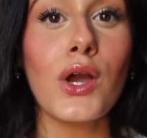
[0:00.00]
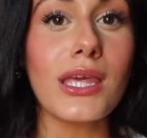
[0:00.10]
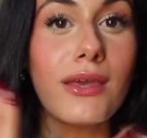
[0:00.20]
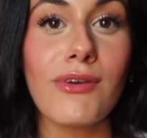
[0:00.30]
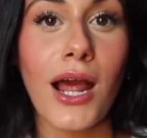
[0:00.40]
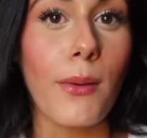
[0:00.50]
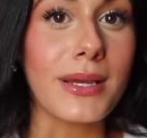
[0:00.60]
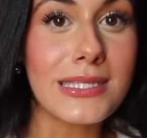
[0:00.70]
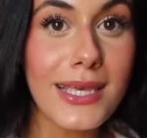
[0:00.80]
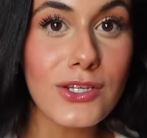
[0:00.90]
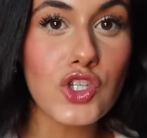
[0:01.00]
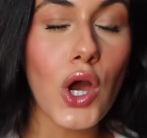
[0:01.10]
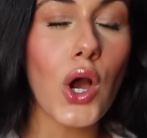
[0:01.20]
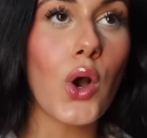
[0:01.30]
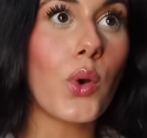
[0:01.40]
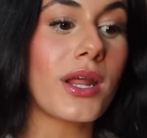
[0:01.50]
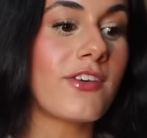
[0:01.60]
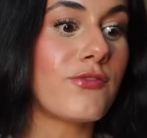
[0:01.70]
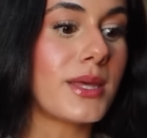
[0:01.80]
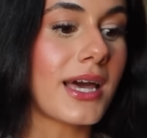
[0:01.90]
even out my skin tone,
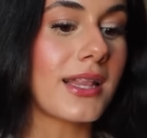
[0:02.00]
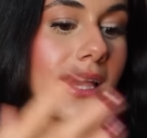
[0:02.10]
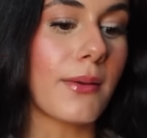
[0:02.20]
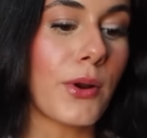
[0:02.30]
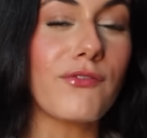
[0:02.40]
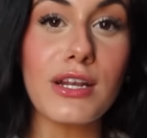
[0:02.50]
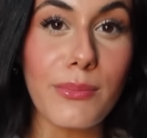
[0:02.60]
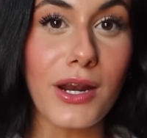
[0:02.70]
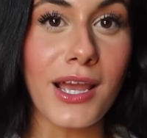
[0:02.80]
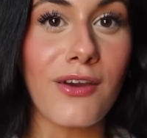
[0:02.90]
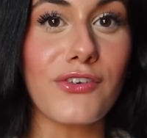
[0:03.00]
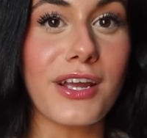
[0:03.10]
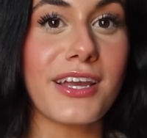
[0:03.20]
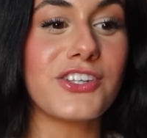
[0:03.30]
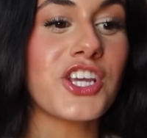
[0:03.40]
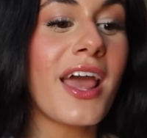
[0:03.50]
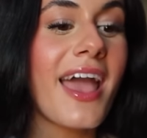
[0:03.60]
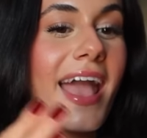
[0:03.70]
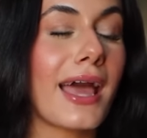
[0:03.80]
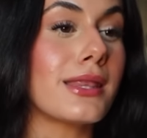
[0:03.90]
give me that like perfect amount of coverage
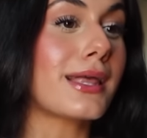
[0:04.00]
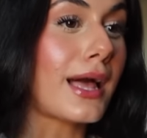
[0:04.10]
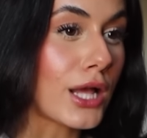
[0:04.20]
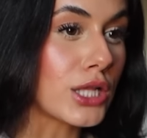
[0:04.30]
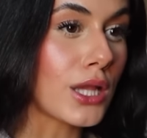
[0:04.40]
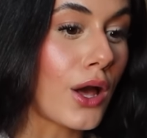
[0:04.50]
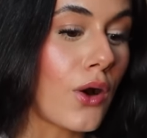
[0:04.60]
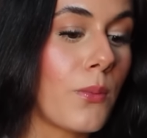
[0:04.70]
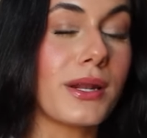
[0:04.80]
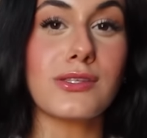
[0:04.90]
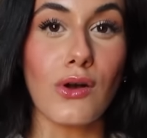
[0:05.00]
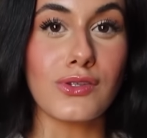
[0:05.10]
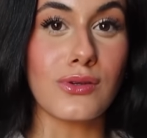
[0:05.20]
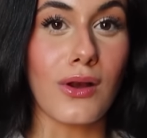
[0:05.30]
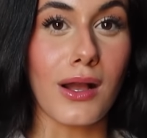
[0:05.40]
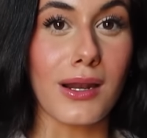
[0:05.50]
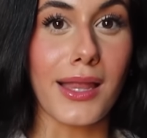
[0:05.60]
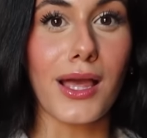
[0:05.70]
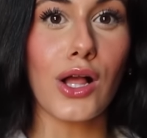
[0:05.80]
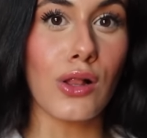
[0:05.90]
and like that glow, but it's also not gonna
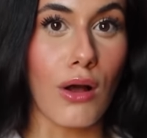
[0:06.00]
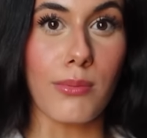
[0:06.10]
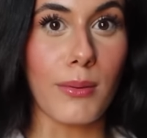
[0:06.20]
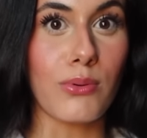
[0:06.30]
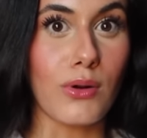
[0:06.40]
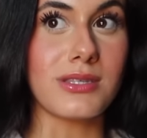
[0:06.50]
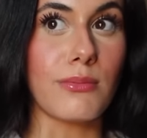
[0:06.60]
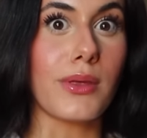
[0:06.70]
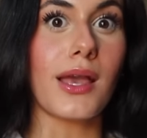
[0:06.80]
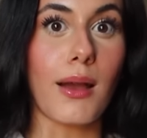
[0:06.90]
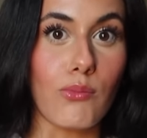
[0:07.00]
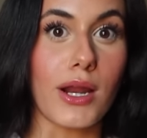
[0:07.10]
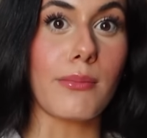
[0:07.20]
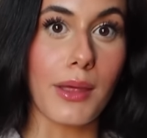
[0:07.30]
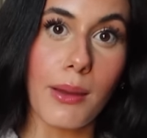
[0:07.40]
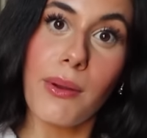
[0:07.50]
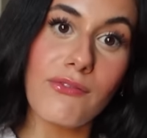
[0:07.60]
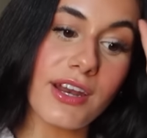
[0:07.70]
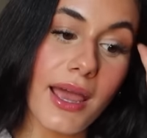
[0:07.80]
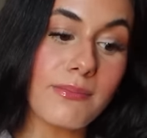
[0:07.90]
like clog my pores and be like I'm wearing makeup
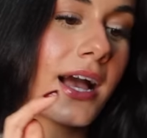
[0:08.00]
every day.